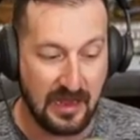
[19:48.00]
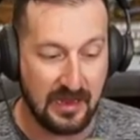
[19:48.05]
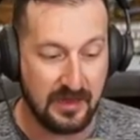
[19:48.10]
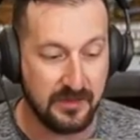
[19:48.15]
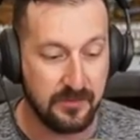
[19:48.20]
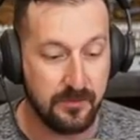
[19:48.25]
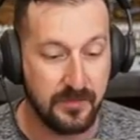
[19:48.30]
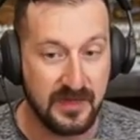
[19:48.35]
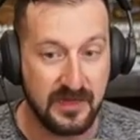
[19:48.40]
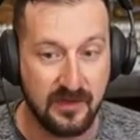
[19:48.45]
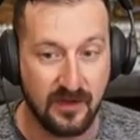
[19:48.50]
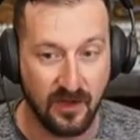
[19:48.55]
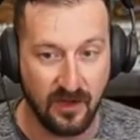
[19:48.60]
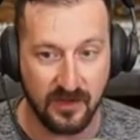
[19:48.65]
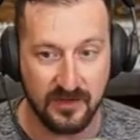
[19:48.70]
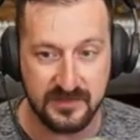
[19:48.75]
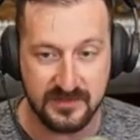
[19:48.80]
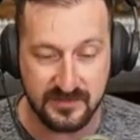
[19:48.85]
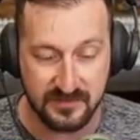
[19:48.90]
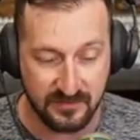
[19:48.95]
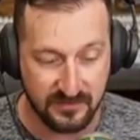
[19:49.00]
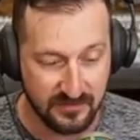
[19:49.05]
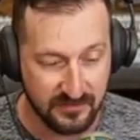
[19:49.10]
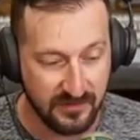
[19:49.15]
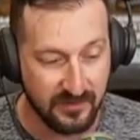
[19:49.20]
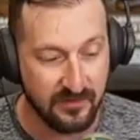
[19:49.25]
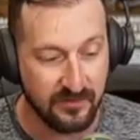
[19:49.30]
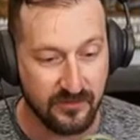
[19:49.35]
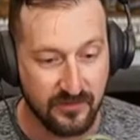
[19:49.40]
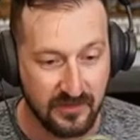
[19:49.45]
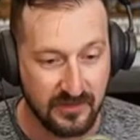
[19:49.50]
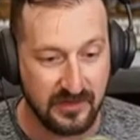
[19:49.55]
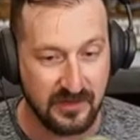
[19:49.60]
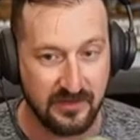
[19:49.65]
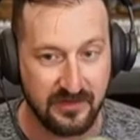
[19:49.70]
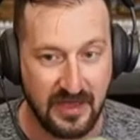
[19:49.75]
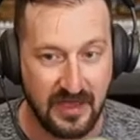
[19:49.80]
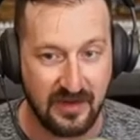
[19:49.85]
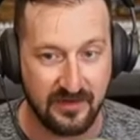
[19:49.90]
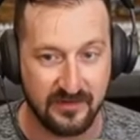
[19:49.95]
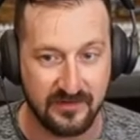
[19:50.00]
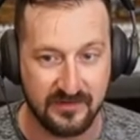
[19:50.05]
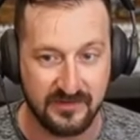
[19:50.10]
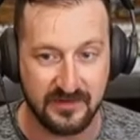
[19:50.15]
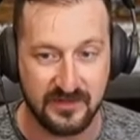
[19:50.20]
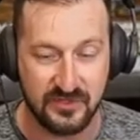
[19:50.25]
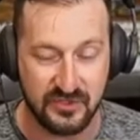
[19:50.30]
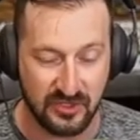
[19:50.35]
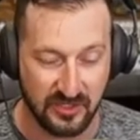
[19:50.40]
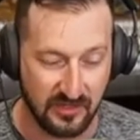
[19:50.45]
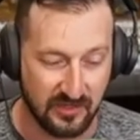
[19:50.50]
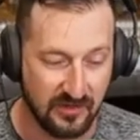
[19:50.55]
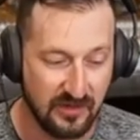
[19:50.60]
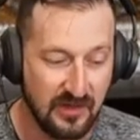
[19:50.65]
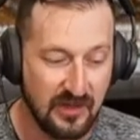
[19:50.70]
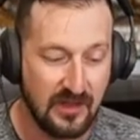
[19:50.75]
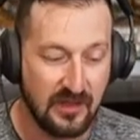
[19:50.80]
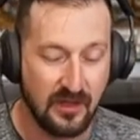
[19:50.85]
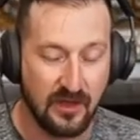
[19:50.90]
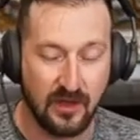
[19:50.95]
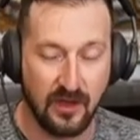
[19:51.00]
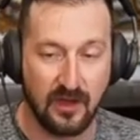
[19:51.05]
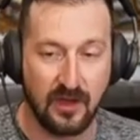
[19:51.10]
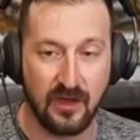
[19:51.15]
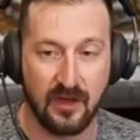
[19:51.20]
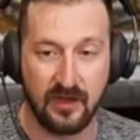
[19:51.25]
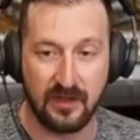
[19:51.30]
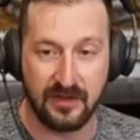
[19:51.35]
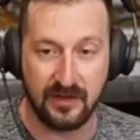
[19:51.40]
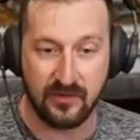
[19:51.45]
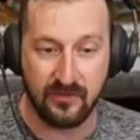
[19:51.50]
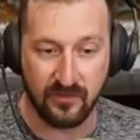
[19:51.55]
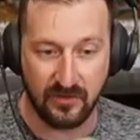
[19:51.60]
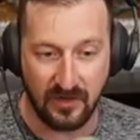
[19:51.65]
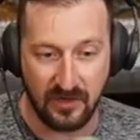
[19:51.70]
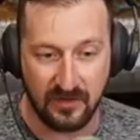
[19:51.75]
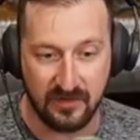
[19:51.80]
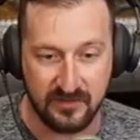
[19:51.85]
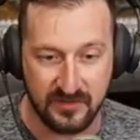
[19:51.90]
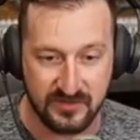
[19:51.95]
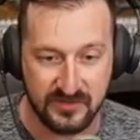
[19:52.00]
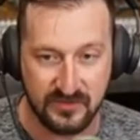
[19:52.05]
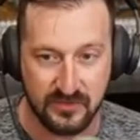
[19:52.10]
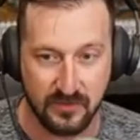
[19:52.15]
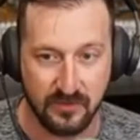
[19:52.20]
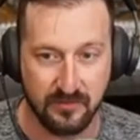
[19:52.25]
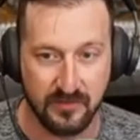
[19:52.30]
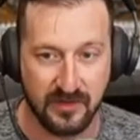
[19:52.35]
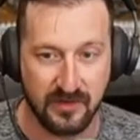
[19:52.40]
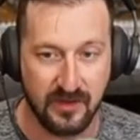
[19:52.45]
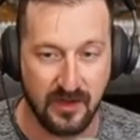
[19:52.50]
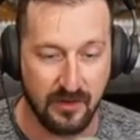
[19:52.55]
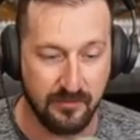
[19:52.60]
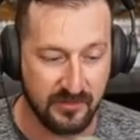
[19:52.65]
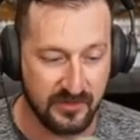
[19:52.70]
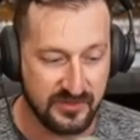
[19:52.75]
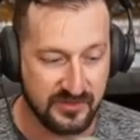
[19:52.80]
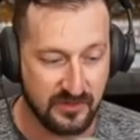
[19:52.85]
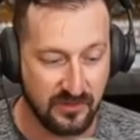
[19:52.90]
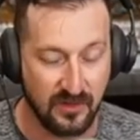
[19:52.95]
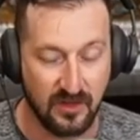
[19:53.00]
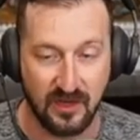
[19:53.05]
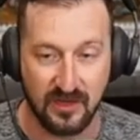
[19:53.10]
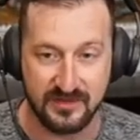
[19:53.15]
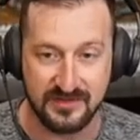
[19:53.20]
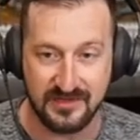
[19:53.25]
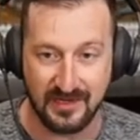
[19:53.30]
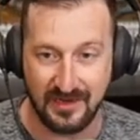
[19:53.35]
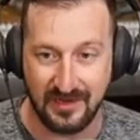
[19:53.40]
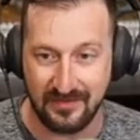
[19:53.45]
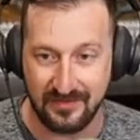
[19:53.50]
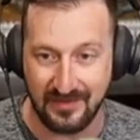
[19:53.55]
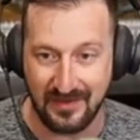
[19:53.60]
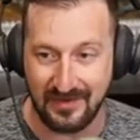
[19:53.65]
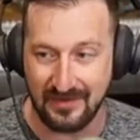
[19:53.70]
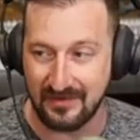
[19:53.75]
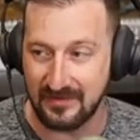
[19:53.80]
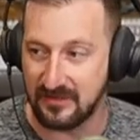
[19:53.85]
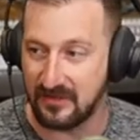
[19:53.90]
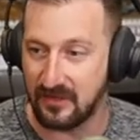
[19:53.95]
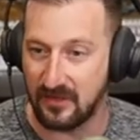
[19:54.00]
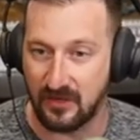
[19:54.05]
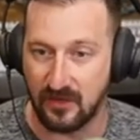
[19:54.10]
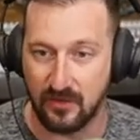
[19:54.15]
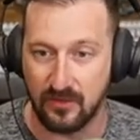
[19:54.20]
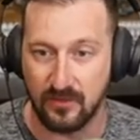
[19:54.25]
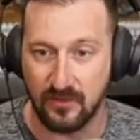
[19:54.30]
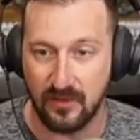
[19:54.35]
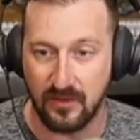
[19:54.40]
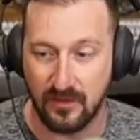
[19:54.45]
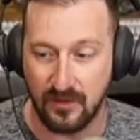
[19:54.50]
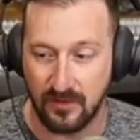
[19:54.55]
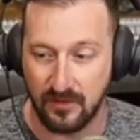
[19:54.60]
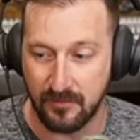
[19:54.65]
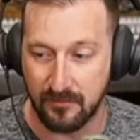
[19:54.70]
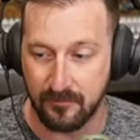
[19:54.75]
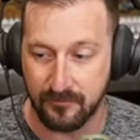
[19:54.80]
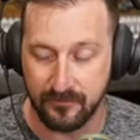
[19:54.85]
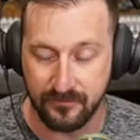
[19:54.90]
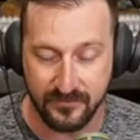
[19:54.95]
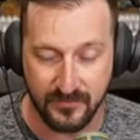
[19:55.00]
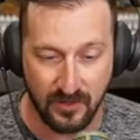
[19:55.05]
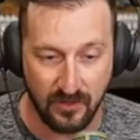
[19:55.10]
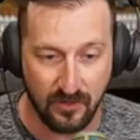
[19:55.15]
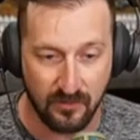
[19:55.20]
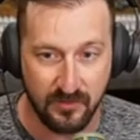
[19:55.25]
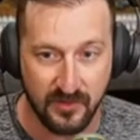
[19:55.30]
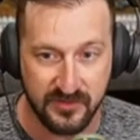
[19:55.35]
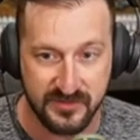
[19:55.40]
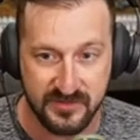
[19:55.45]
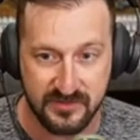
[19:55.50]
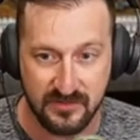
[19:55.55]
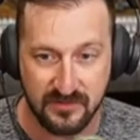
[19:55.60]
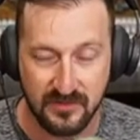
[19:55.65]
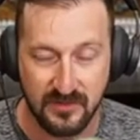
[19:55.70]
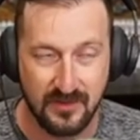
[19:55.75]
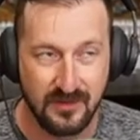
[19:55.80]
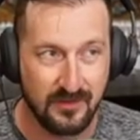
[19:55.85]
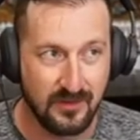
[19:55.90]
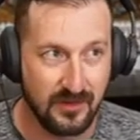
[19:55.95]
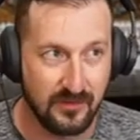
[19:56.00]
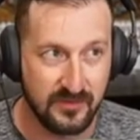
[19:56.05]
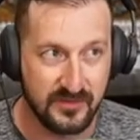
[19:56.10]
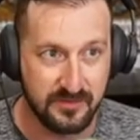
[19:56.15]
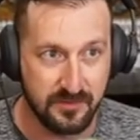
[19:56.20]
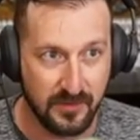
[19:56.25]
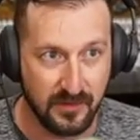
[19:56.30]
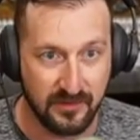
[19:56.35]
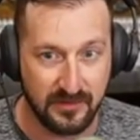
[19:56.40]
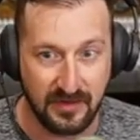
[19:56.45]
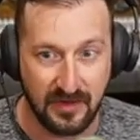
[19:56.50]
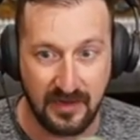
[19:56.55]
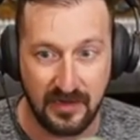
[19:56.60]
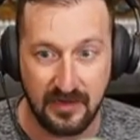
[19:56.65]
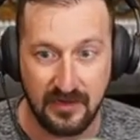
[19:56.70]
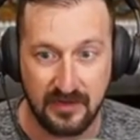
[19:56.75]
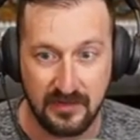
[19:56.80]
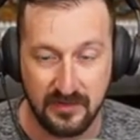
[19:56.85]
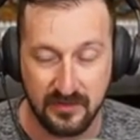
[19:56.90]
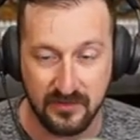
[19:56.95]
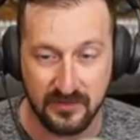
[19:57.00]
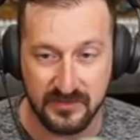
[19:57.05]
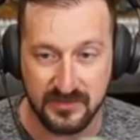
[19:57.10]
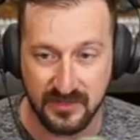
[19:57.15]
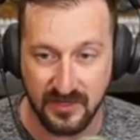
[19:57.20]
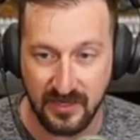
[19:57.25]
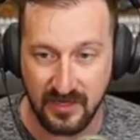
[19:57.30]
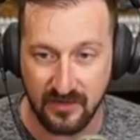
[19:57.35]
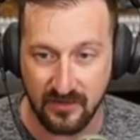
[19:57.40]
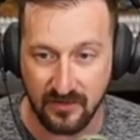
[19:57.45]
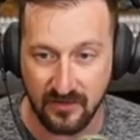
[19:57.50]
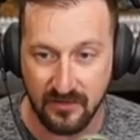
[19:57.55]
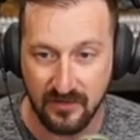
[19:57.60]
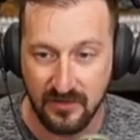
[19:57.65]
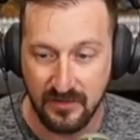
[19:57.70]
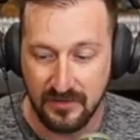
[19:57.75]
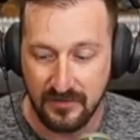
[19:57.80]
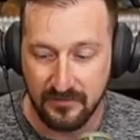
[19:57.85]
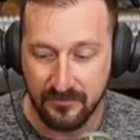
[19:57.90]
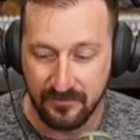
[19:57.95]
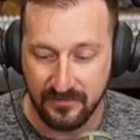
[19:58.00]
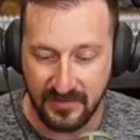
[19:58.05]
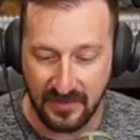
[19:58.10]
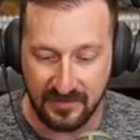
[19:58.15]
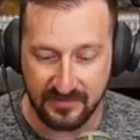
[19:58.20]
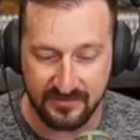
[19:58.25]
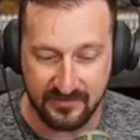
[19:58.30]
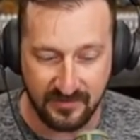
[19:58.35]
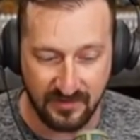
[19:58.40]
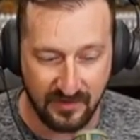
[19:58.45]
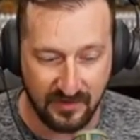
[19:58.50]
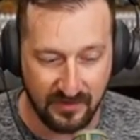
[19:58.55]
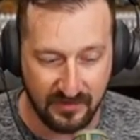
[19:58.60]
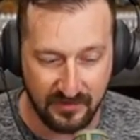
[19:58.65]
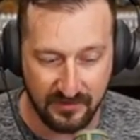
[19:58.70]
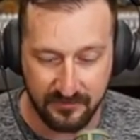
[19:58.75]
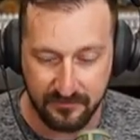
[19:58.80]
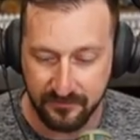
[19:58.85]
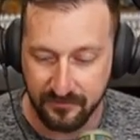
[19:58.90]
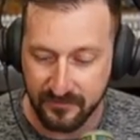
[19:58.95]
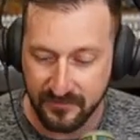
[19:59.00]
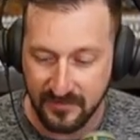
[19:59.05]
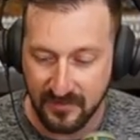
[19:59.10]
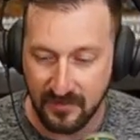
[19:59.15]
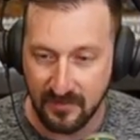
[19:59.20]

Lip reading: And because literally that decision It created this dormant commerce clause. And then, you know, almost, it was probably 80 years later that